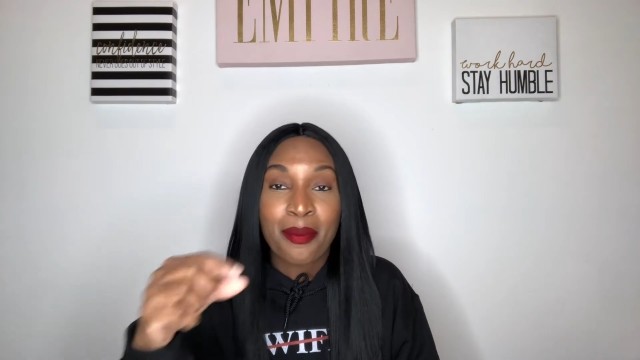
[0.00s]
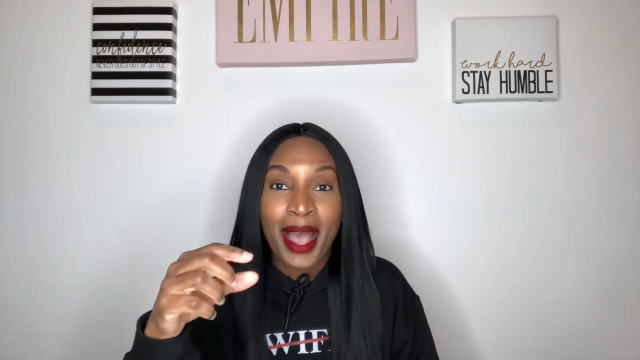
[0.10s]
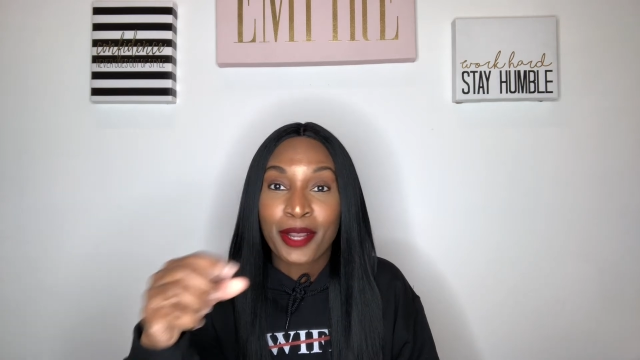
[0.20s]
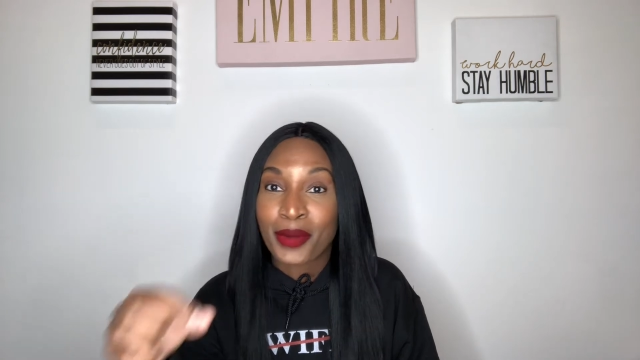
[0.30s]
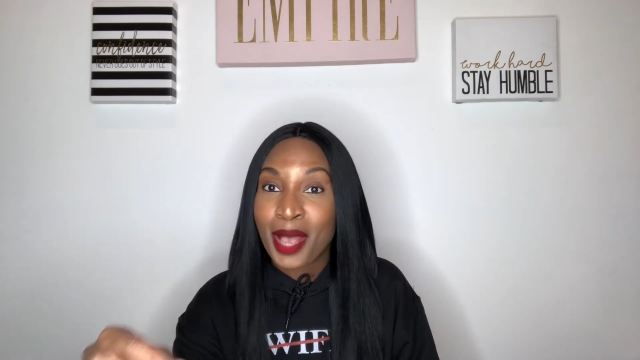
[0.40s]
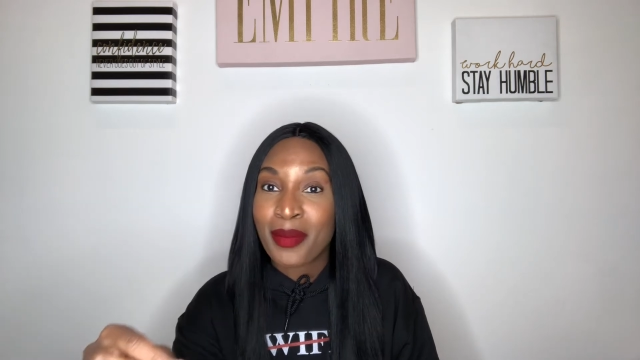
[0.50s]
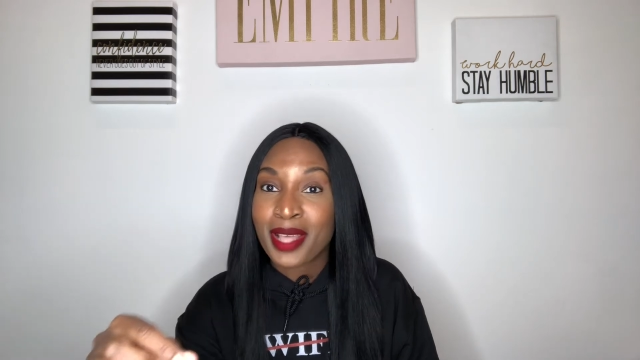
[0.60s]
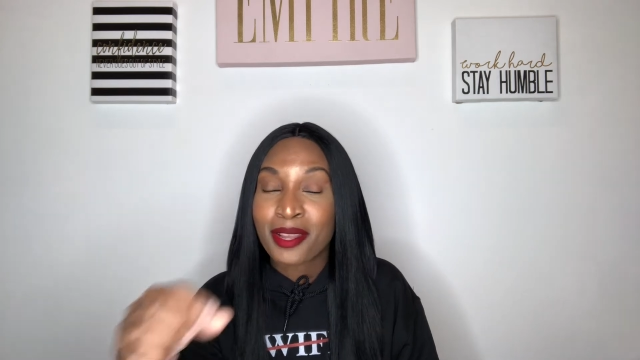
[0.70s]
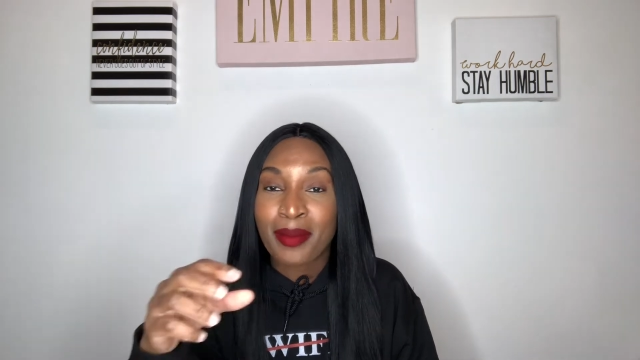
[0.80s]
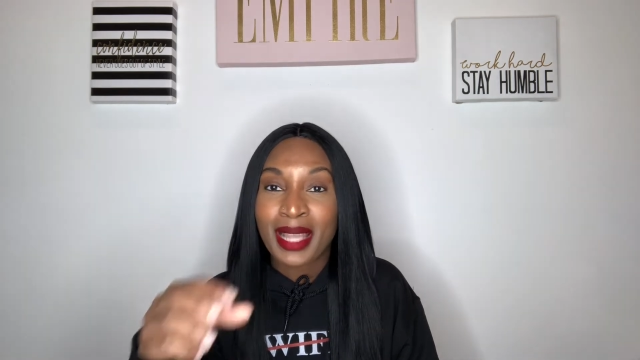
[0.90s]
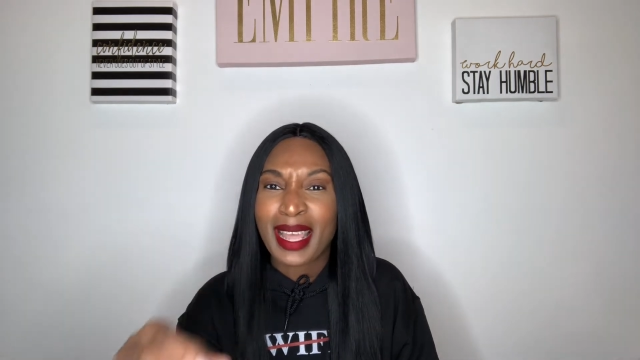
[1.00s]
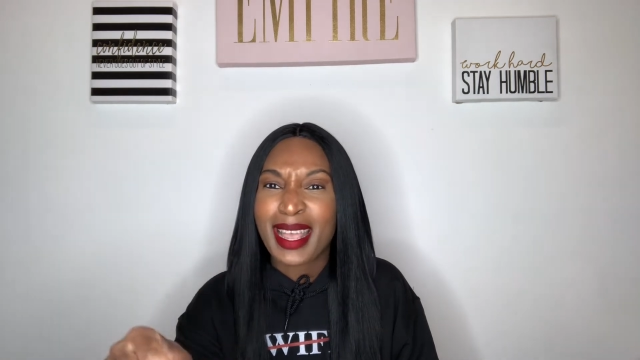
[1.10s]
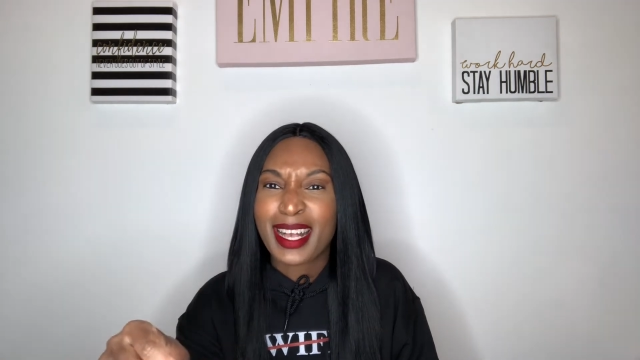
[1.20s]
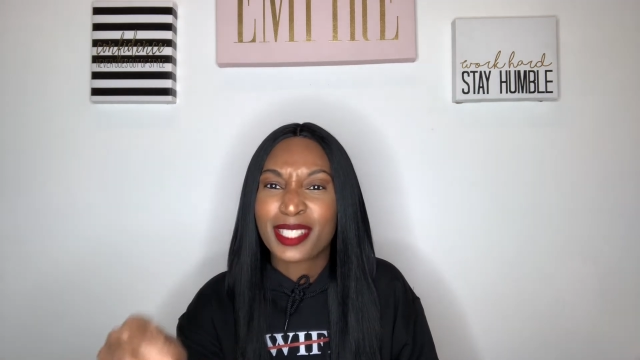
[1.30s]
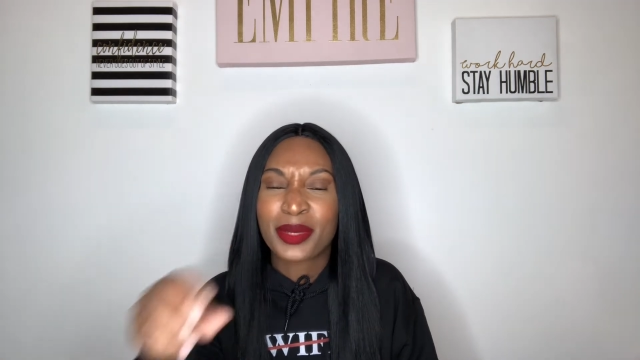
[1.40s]
My grandmother and my
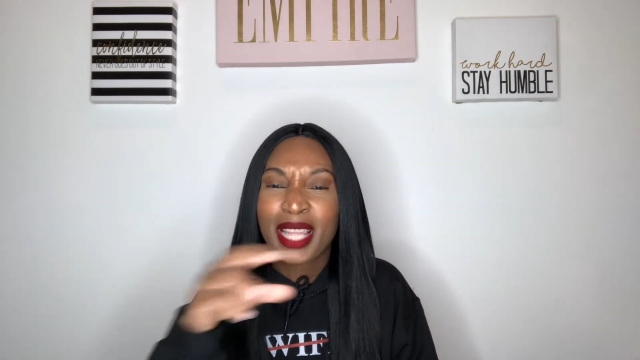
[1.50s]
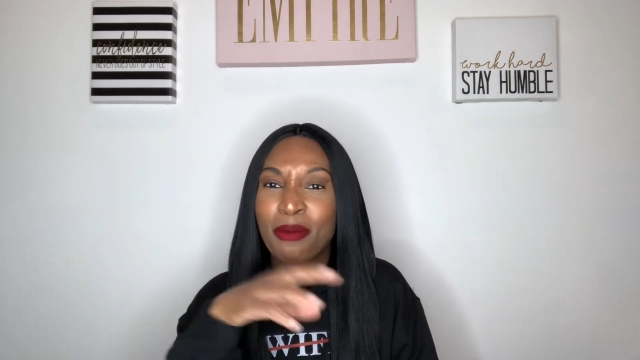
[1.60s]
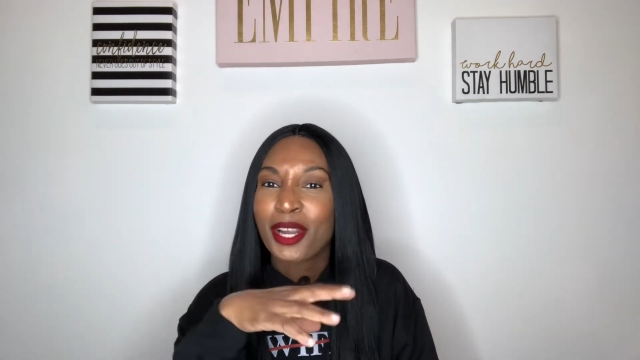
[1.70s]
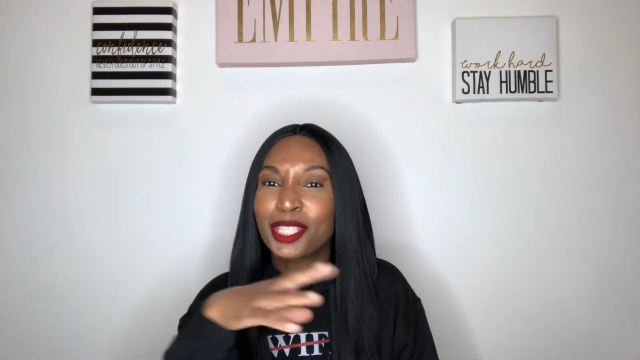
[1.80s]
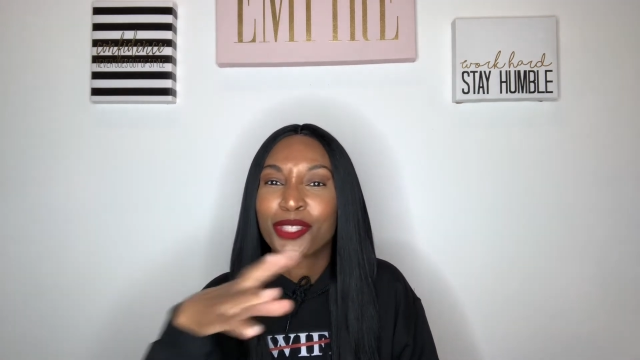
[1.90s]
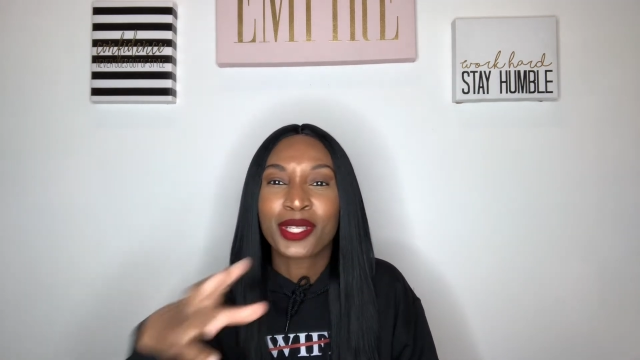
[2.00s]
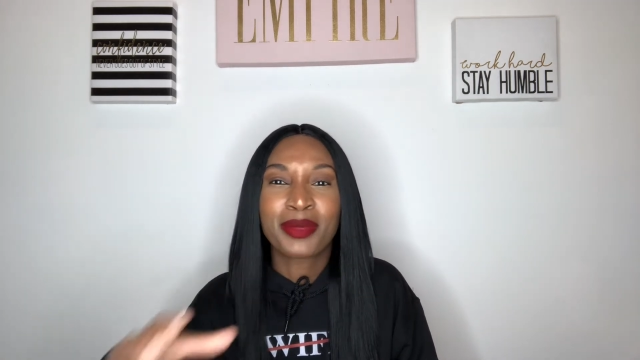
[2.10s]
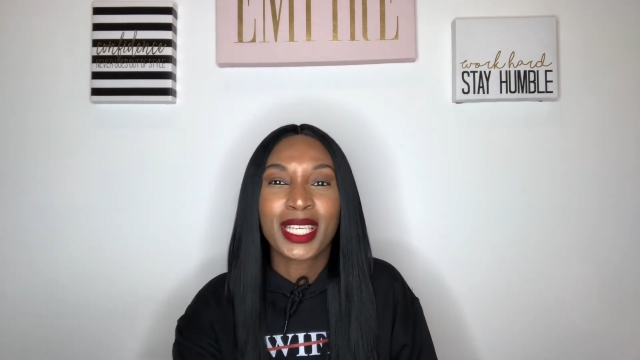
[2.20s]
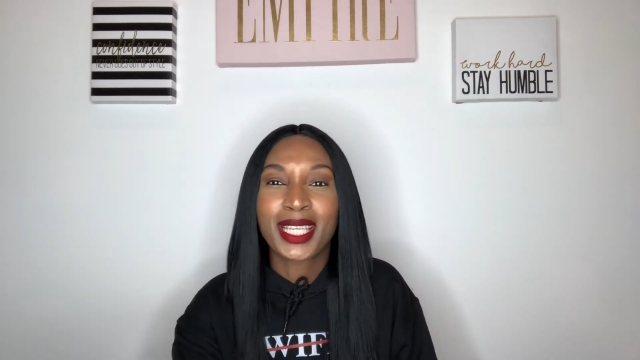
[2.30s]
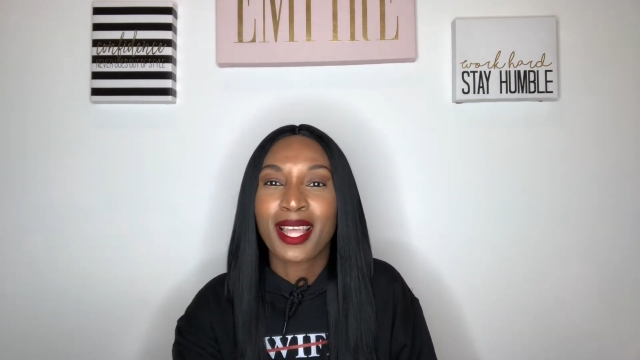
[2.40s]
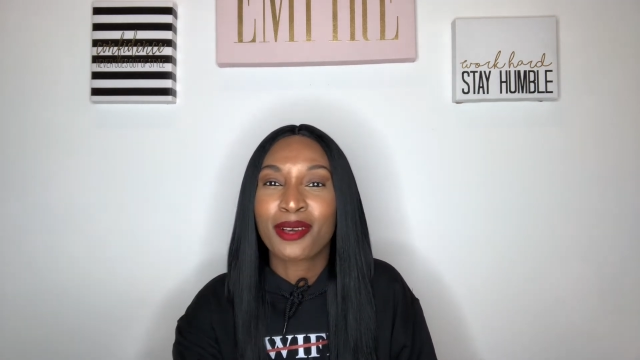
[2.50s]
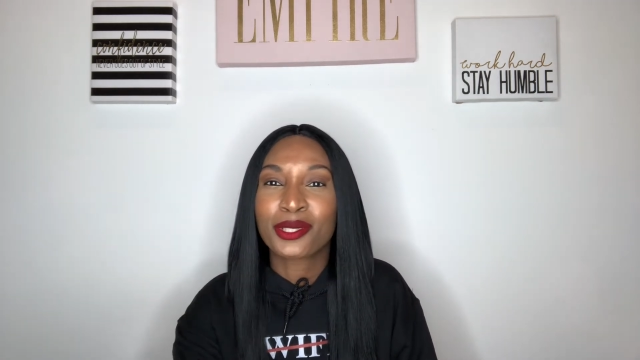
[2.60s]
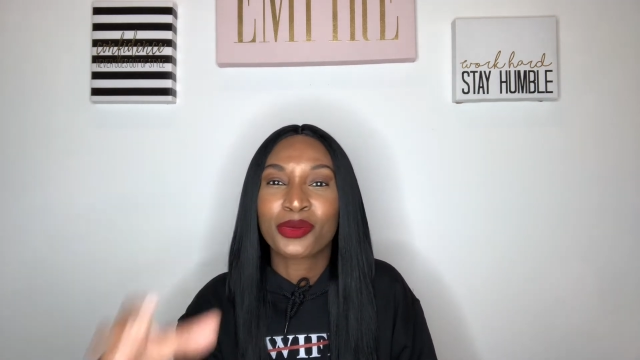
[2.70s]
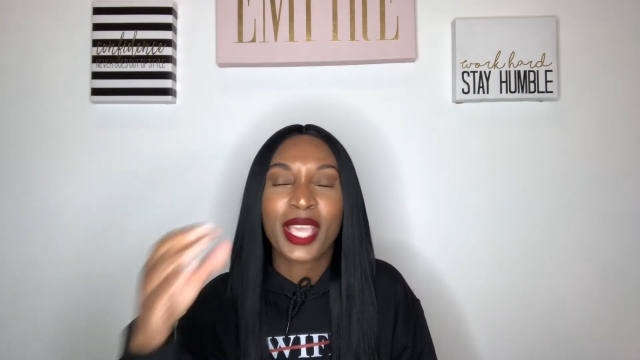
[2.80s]
late husband, they were extremely close.